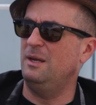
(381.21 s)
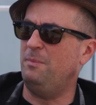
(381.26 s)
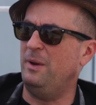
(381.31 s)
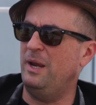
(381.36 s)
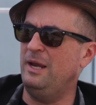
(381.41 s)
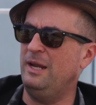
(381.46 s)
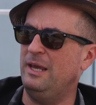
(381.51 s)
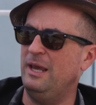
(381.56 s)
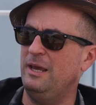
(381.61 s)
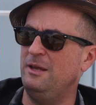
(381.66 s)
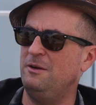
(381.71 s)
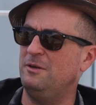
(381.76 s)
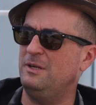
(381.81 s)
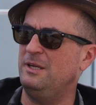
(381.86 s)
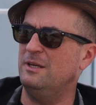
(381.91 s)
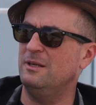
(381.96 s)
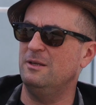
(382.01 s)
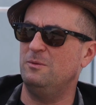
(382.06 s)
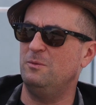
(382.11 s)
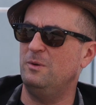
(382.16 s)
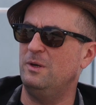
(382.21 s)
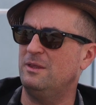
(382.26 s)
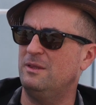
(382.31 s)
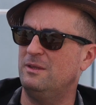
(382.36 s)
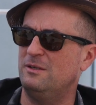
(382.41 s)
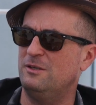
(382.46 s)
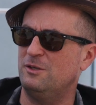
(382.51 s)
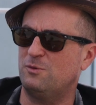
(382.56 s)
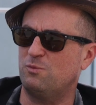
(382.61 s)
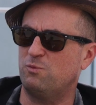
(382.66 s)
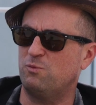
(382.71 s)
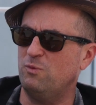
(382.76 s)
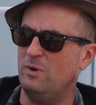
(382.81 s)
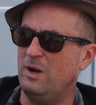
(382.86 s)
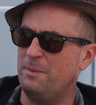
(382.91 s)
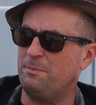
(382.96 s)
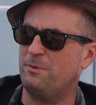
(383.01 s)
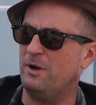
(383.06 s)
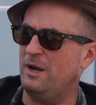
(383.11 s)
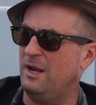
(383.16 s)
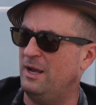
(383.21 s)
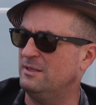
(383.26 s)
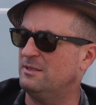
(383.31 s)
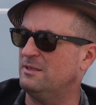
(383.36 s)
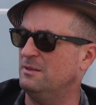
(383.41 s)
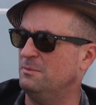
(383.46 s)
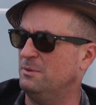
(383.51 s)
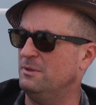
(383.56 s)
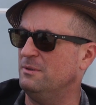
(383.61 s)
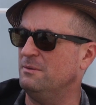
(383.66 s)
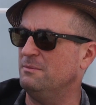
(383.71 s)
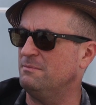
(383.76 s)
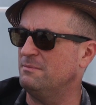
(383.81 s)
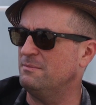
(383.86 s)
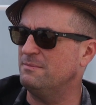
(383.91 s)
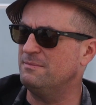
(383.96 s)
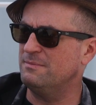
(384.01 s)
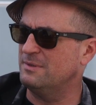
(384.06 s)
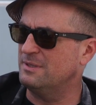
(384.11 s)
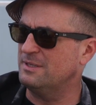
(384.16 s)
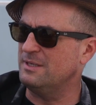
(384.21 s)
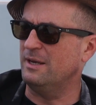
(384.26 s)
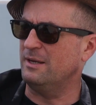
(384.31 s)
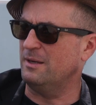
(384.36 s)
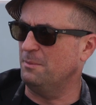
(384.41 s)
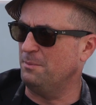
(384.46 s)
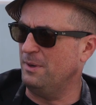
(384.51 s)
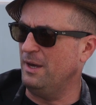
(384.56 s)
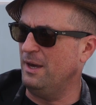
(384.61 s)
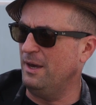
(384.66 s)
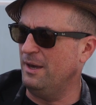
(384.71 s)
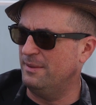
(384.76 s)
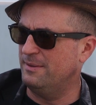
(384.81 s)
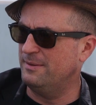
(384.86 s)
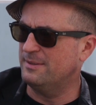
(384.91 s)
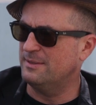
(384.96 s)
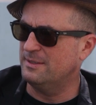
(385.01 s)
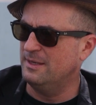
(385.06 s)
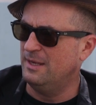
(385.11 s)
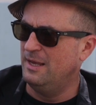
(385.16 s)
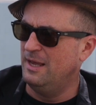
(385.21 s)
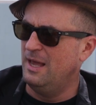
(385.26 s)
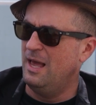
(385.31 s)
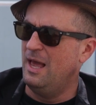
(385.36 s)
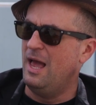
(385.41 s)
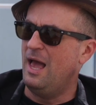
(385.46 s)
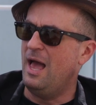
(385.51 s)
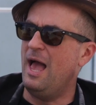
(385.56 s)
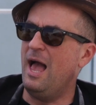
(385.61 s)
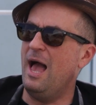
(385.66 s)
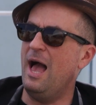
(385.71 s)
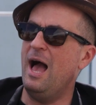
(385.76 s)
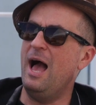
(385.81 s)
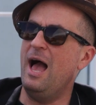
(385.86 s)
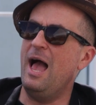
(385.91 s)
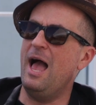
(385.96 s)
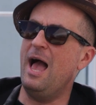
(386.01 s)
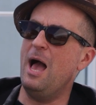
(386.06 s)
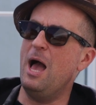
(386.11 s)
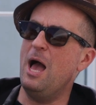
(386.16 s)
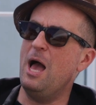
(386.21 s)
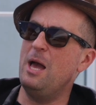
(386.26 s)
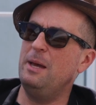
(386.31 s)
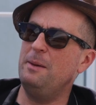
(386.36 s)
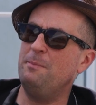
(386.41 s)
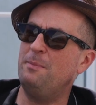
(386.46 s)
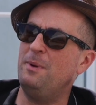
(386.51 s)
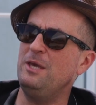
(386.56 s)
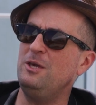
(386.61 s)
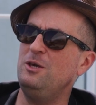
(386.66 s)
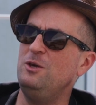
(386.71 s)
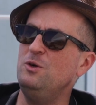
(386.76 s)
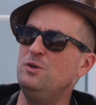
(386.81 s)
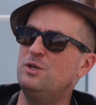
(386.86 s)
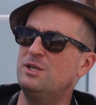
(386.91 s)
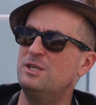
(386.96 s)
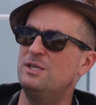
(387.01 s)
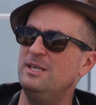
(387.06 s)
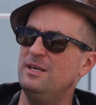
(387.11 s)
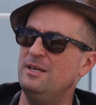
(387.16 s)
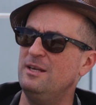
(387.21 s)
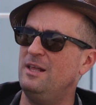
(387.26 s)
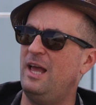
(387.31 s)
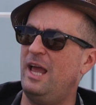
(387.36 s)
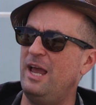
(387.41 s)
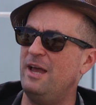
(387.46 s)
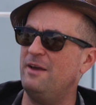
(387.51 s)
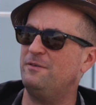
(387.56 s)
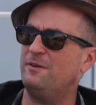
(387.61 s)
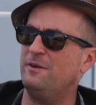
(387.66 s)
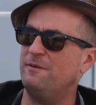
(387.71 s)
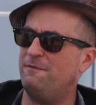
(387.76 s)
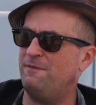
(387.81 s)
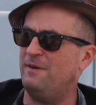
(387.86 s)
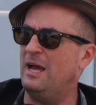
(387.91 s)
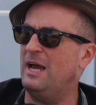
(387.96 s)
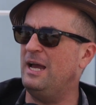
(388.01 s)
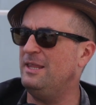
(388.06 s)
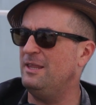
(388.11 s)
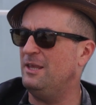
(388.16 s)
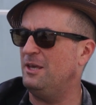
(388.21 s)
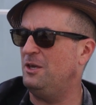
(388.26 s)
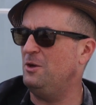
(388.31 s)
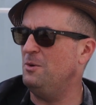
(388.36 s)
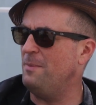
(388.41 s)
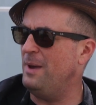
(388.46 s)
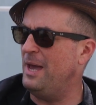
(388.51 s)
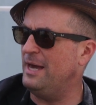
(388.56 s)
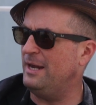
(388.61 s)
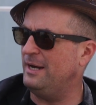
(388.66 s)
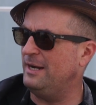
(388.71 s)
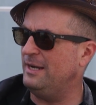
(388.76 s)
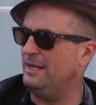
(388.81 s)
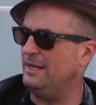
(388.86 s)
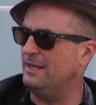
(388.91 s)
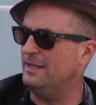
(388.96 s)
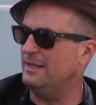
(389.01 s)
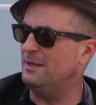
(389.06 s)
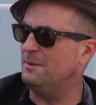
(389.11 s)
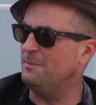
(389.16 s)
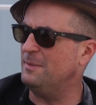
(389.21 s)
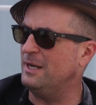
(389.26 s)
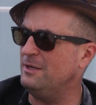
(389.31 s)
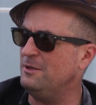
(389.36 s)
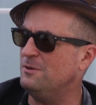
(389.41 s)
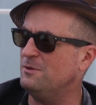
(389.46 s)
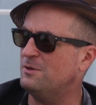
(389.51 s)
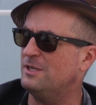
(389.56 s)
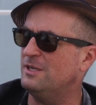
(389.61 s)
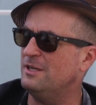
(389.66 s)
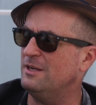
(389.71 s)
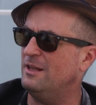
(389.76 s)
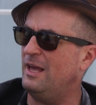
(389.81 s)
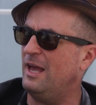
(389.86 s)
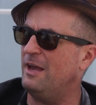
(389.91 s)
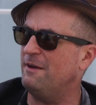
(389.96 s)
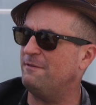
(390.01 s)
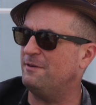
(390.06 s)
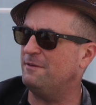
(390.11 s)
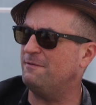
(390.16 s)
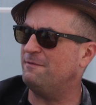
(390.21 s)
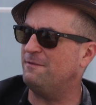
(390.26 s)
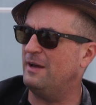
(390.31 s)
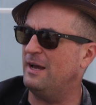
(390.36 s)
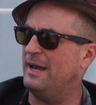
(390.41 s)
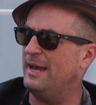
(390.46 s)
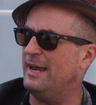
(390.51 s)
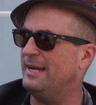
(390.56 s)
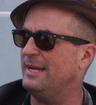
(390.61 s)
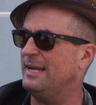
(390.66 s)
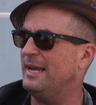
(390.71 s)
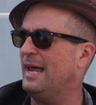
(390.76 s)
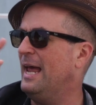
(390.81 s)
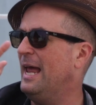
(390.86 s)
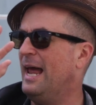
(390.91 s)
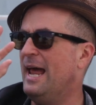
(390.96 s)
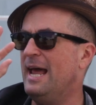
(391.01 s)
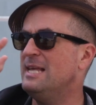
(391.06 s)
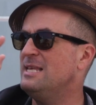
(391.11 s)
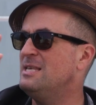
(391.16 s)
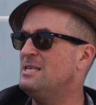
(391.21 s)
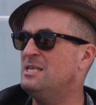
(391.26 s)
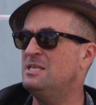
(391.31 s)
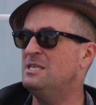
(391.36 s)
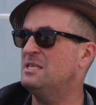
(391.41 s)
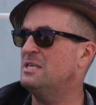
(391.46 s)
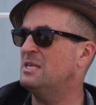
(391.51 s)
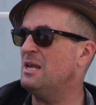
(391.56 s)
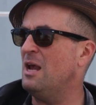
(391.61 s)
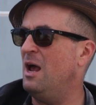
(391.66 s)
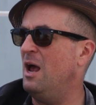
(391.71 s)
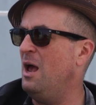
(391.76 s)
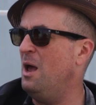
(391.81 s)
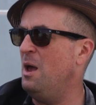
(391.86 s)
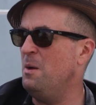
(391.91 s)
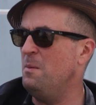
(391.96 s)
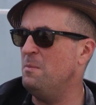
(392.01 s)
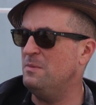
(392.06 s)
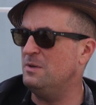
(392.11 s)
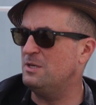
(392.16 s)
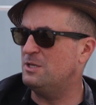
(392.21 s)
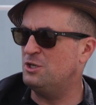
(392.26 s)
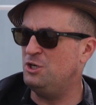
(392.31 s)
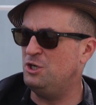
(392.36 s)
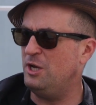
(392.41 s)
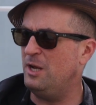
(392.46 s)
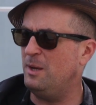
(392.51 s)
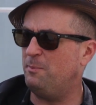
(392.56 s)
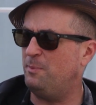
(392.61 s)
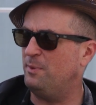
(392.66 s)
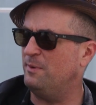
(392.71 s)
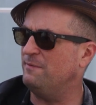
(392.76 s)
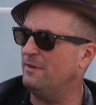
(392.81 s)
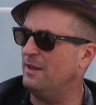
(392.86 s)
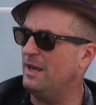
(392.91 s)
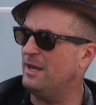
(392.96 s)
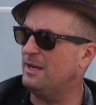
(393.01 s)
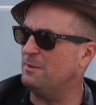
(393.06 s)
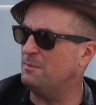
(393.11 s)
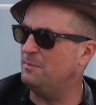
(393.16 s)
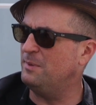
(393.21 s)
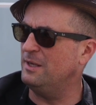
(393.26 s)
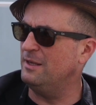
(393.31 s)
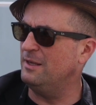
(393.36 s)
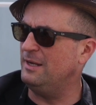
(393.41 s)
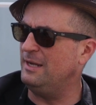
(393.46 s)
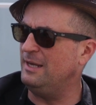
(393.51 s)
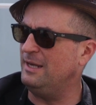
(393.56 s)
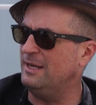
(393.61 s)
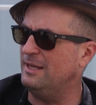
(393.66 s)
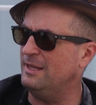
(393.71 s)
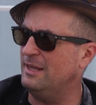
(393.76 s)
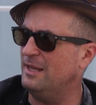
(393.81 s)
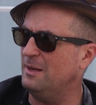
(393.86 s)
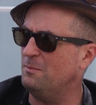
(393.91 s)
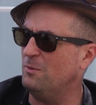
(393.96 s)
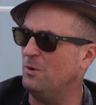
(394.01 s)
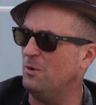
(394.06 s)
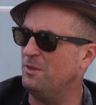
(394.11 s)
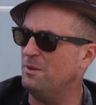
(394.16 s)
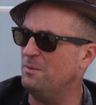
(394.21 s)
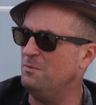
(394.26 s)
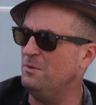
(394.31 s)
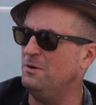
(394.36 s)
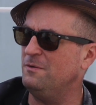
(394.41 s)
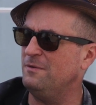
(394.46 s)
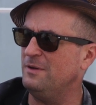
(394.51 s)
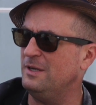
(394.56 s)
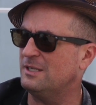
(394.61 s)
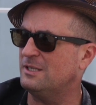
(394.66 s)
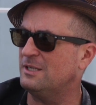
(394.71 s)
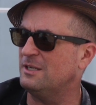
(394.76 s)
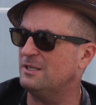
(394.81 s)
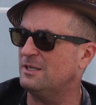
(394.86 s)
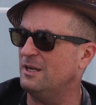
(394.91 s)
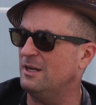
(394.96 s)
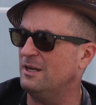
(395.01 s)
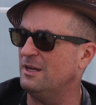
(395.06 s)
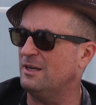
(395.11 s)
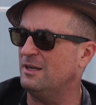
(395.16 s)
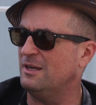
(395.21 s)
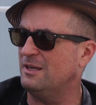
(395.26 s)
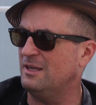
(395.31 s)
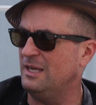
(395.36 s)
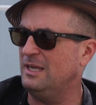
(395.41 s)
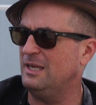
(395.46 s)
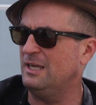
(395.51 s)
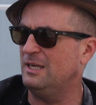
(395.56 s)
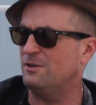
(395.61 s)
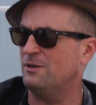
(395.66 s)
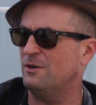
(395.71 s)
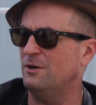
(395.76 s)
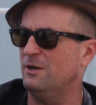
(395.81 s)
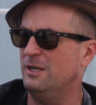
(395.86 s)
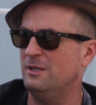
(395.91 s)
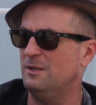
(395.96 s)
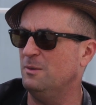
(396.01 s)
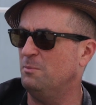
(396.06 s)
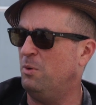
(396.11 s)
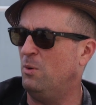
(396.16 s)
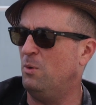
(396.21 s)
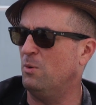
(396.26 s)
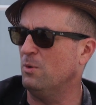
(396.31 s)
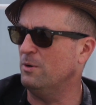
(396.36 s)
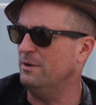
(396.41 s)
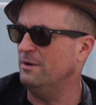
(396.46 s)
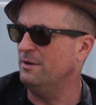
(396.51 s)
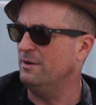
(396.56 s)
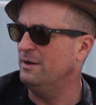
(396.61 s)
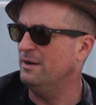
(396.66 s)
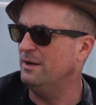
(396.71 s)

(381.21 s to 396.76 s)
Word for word: Pain and Gain, you're dealing with just reprehensible psychopaths. But you still have to find the humanity in them, and you still have to find some chip of likability in them, or the movie is just going to turn into porn.